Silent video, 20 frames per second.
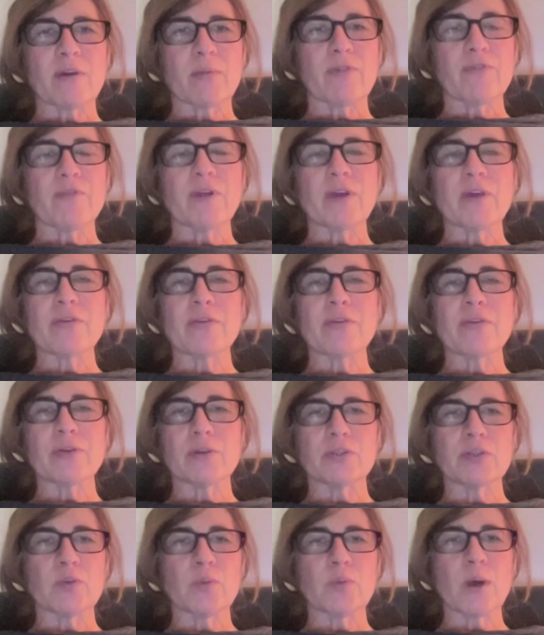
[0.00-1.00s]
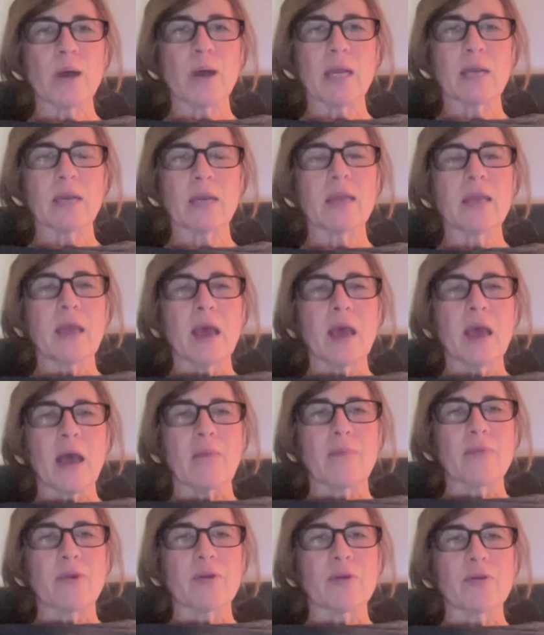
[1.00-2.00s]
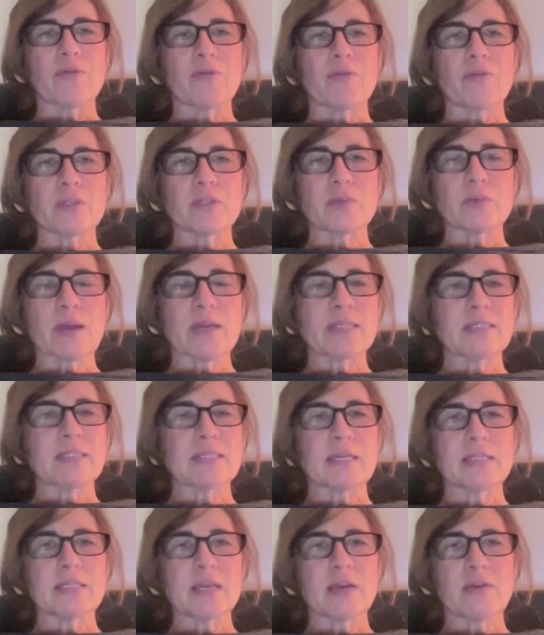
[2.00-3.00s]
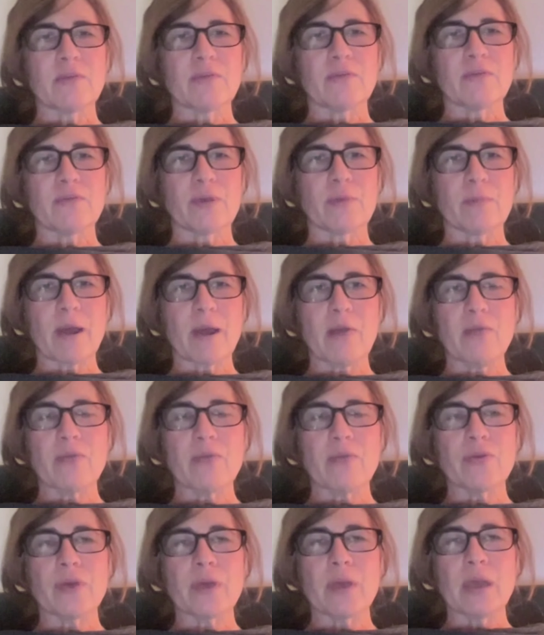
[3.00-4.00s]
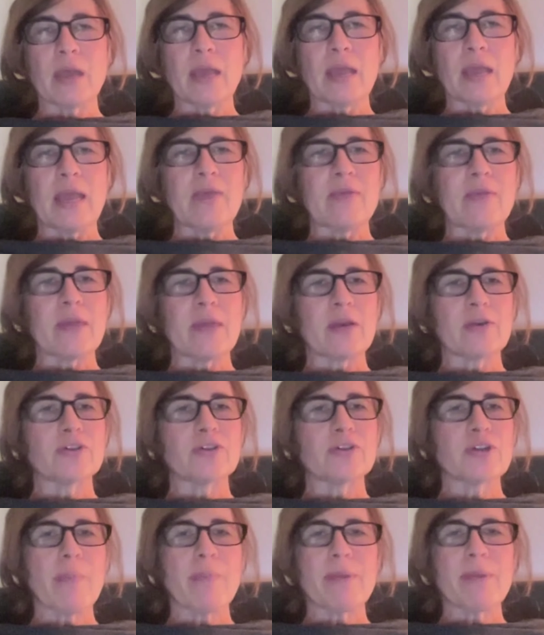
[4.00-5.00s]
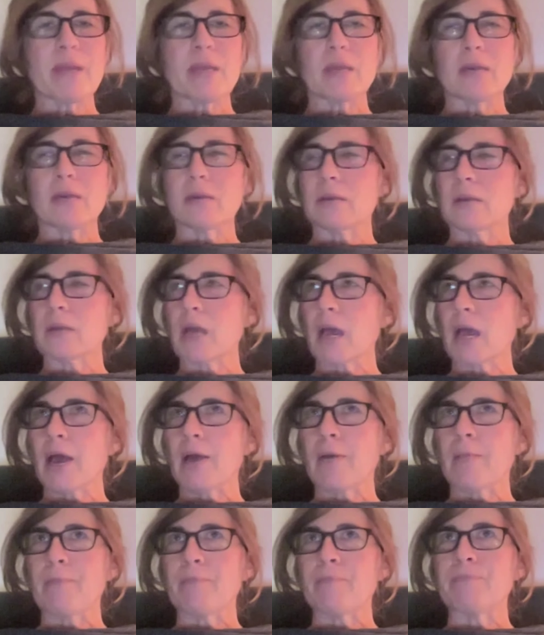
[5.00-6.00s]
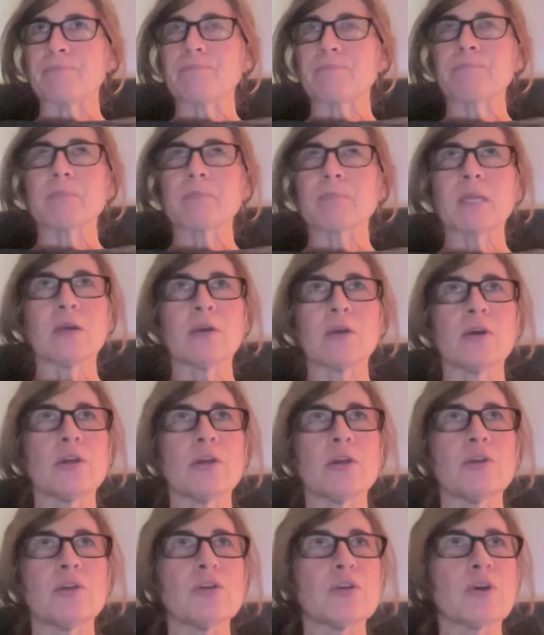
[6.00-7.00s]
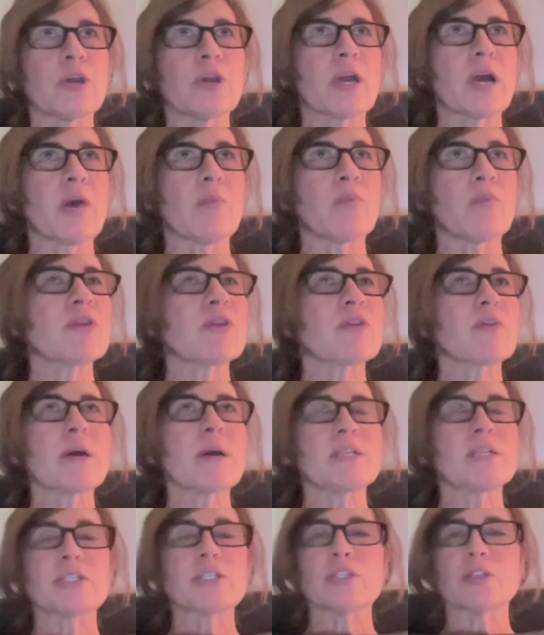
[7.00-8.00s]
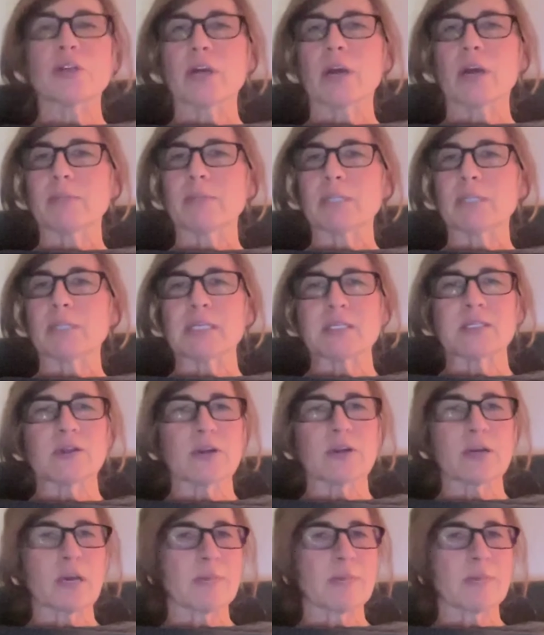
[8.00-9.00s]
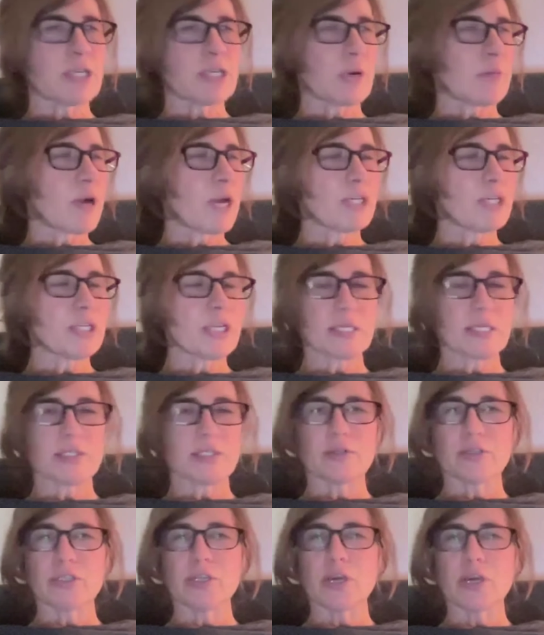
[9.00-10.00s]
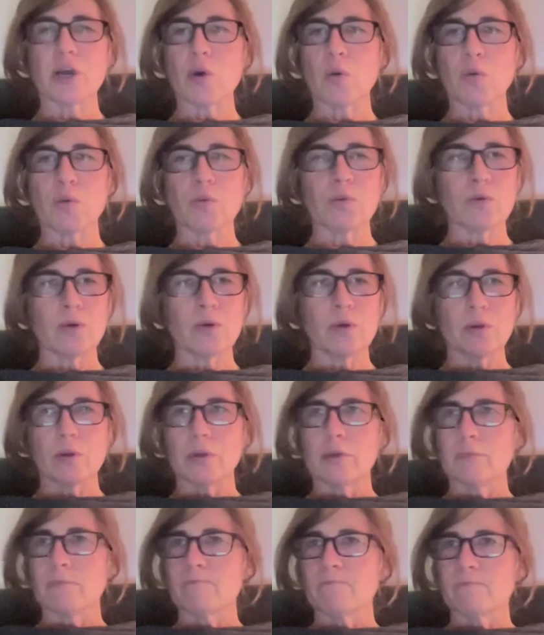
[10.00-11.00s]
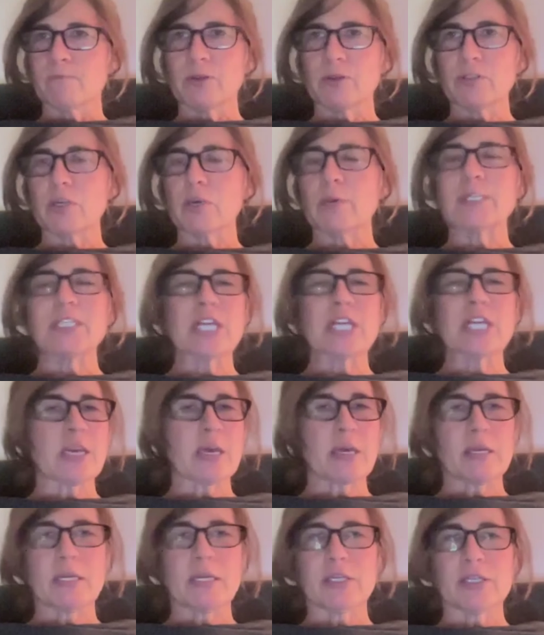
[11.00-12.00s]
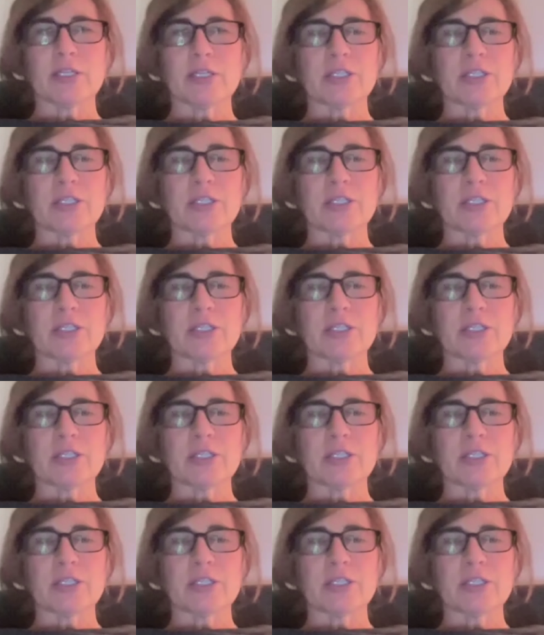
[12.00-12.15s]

November 5th, noon to one. Um, they're the first Wednesdays of the month and they are drop in. Um, you can come with questions or come to listen or come to share projects. There's no there's no agenda.